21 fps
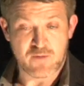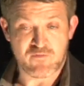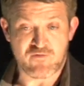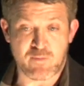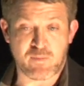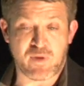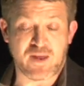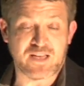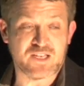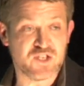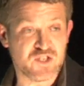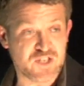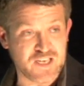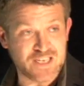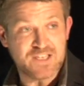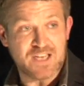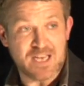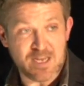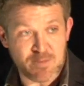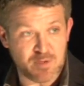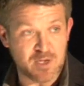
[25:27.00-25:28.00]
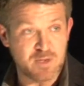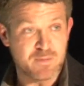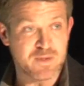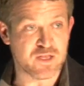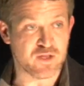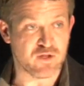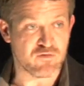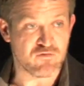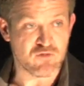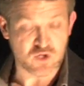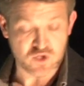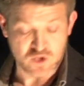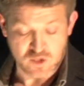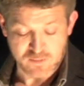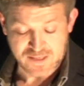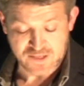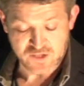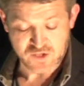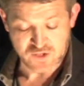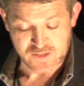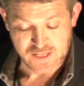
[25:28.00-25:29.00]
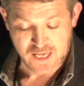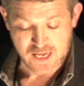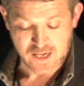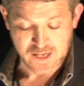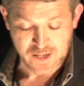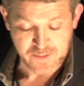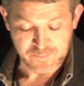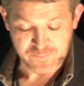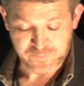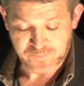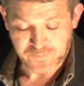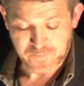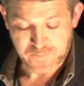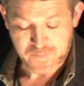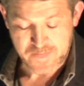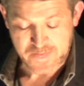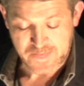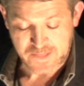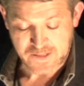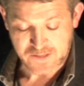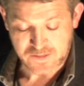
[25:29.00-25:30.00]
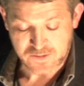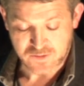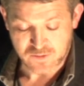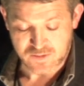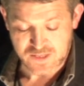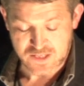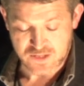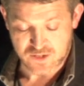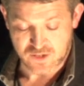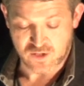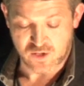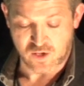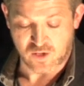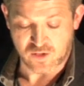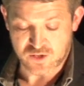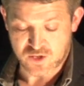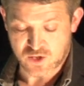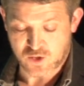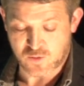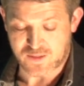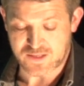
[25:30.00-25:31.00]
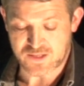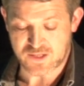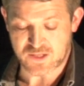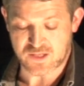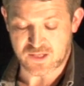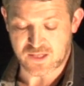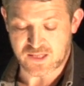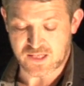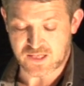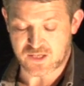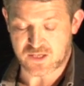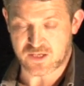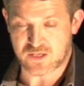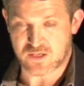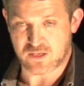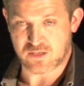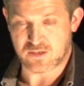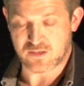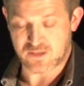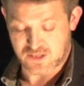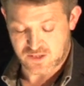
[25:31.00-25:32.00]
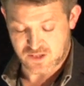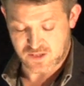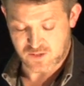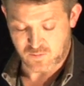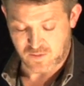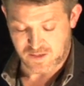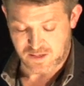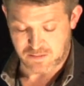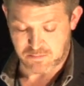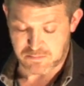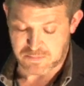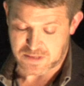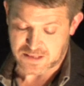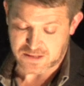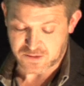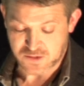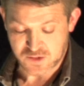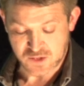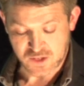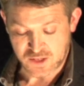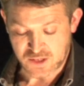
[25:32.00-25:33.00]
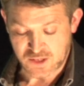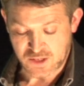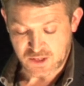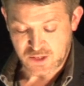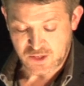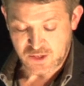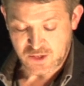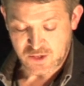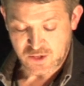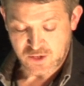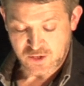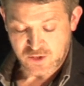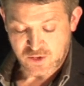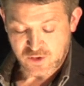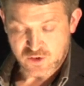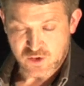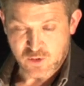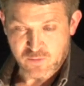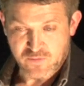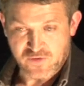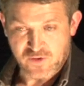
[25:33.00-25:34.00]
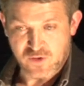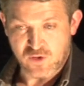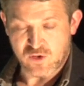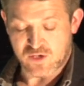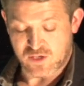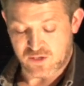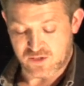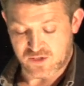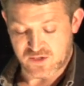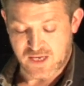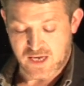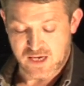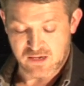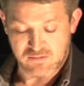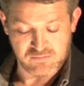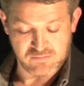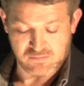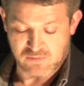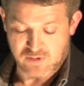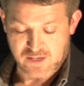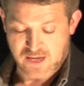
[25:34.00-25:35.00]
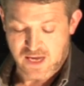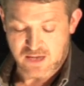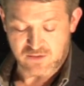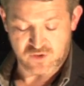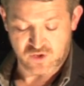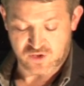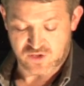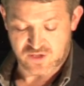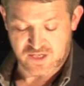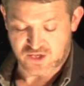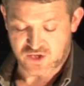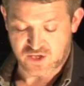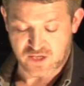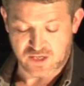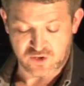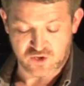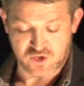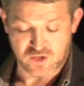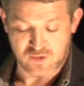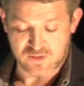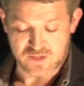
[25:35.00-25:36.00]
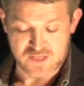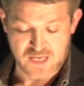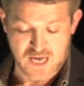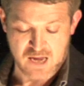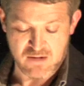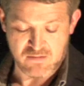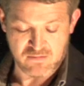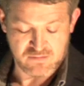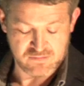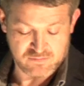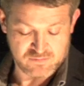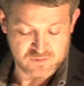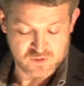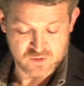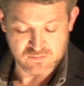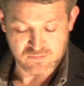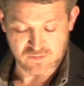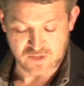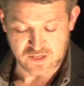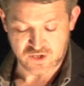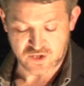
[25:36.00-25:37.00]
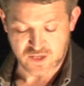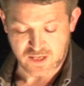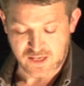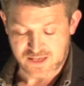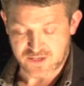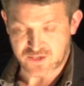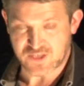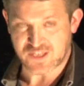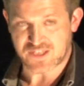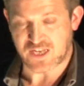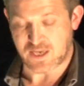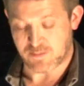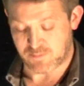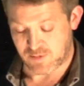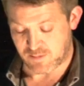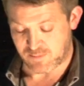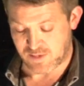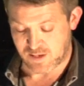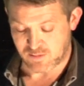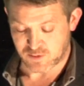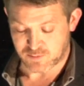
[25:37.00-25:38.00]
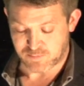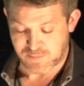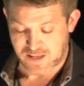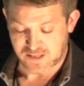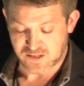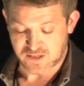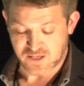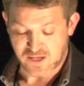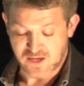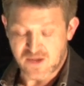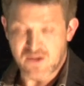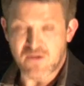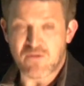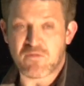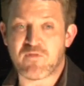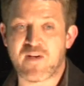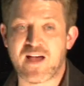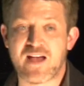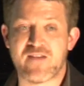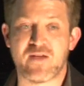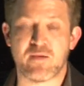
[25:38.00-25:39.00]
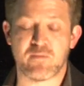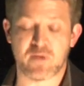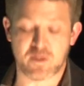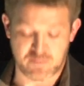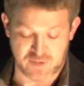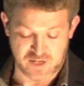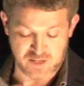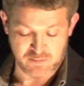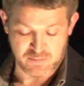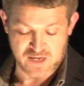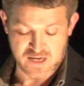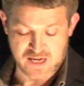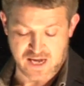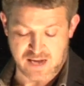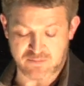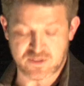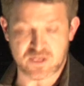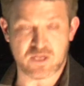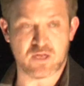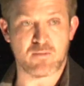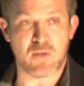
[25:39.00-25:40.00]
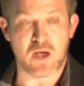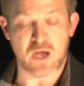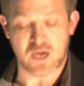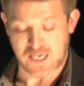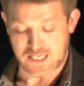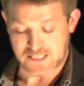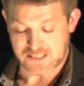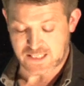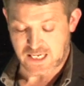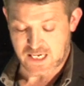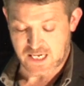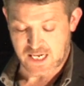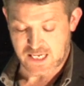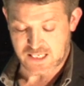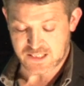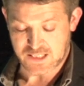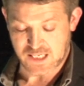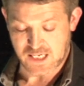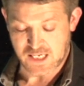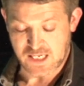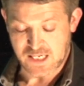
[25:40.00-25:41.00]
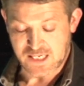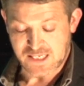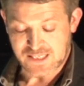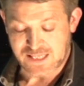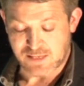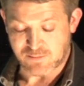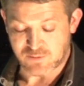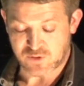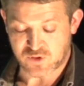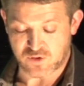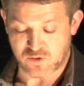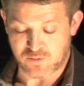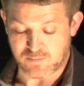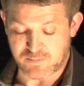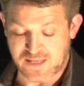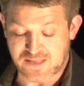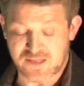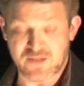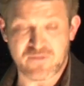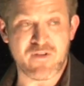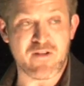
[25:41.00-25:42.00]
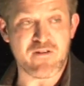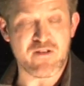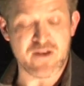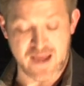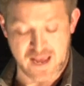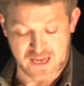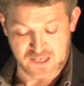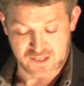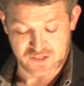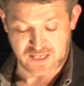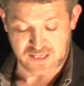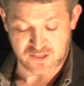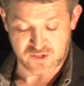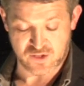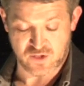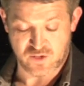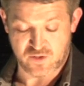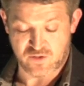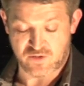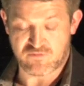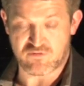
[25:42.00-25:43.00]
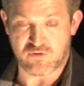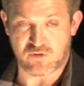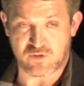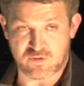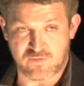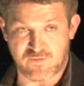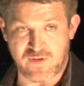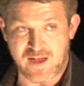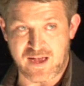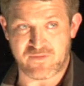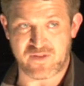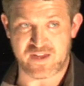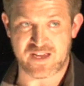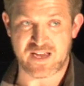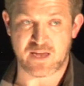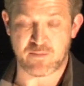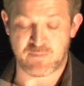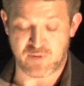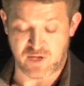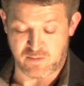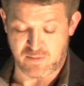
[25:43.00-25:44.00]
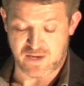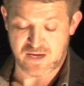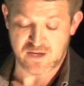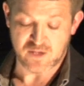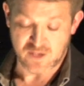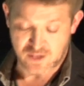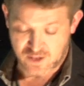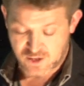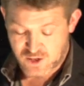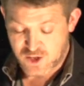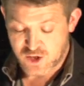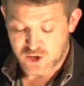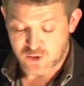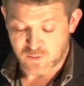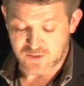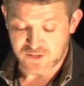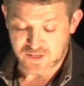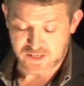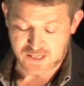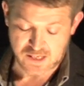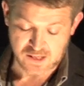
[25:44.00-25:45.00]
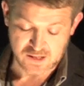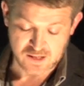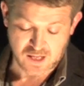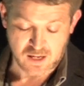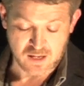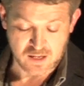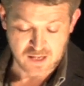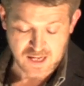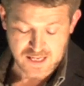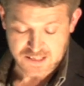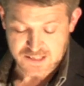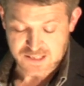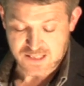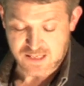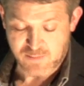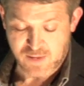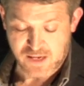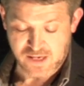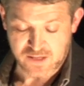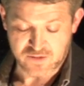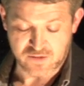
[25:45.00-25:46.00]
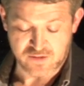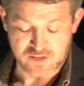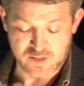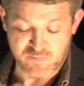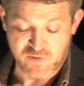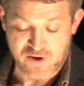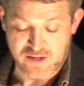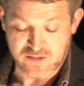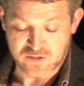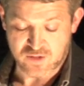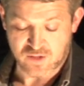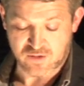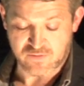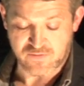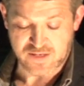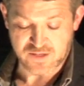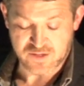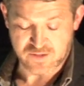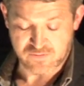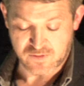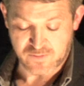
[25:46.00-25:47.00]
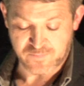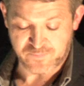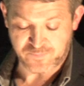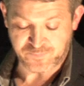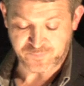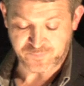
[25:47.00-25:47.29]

replaced 6-APB that Russell mentioned earlier. So these are the consequences, and this is what it means. So if you look at, say, again, just this year, June 10, this year, 6-APB was banned, 5-MEPB came to the market a day later. That was soon banned. The very next day, 2 new drugs, 5-EAPB, the one that killed our IT manager at the Brownstock Festival,